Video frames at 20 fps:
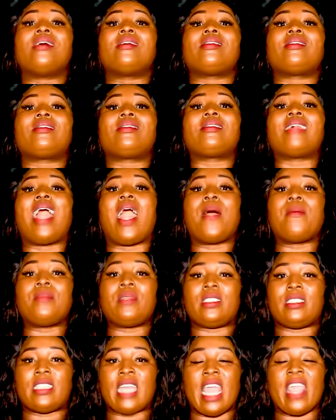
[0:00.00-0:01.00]
Sam
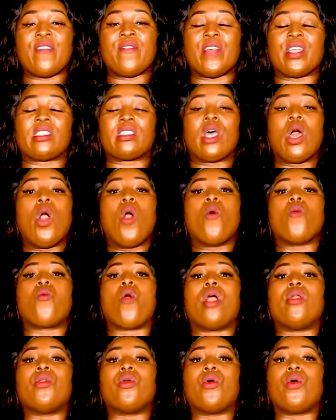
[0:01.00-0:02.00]
Davis.
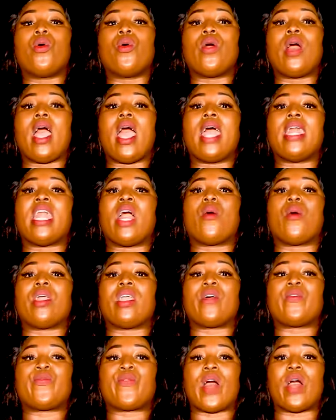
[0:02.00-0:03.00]
One o and
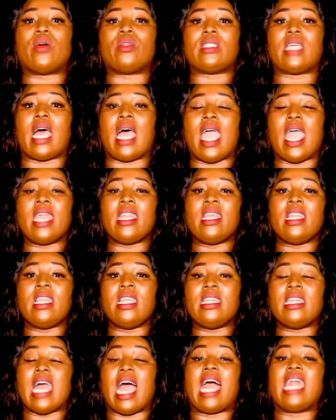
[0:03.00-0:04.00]
our founder, Eddie
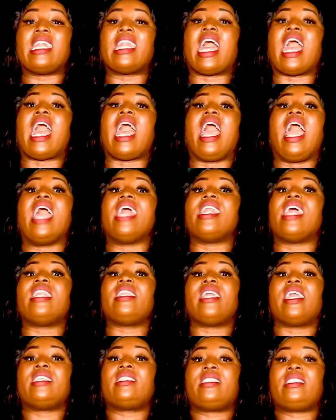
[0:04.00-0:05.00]
leader. Na and a
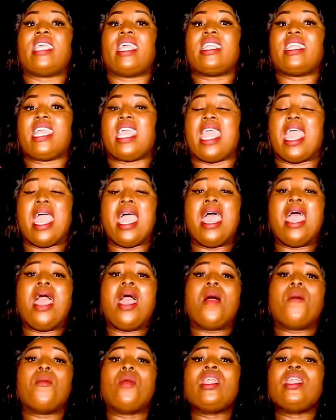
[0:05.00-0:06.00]
dear TNA.
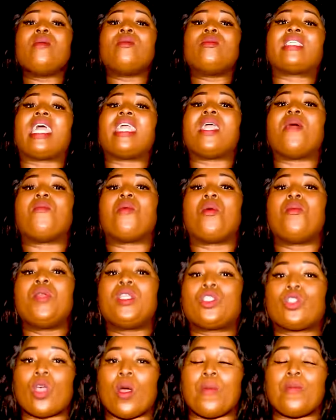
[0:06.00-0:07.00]
When him say a
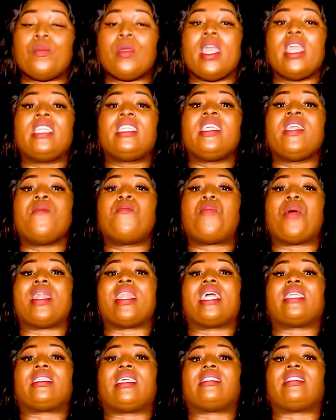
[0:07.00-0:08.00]
bishop, a deep
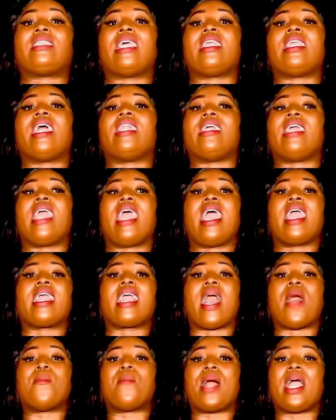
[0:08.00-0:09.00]
penalty say, yeah, the
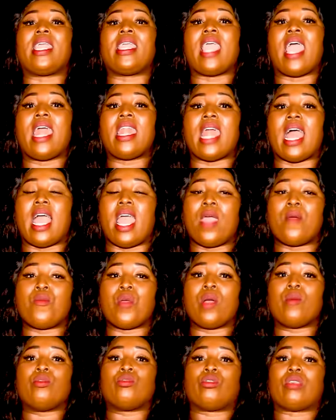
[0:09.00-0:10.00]
end, habine, and a
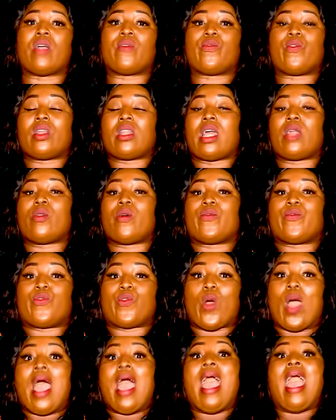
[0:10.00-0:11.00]
ebre bush for another
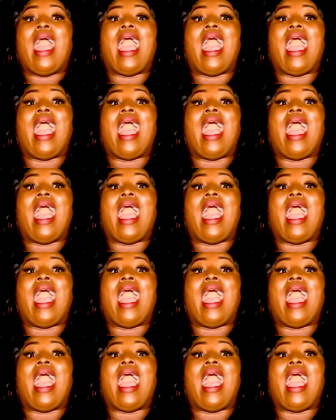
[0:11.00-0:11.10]
four.